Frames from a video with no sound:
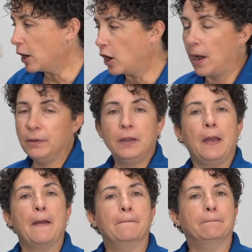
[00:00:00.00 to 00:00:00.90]

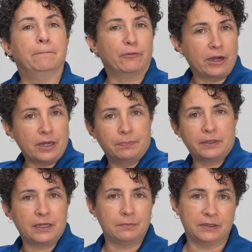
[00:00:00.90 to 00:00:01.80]
common brake
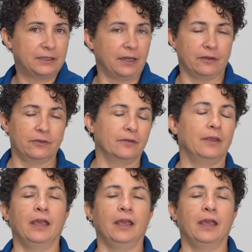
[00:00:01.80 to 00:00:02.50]
bleeding mistakes,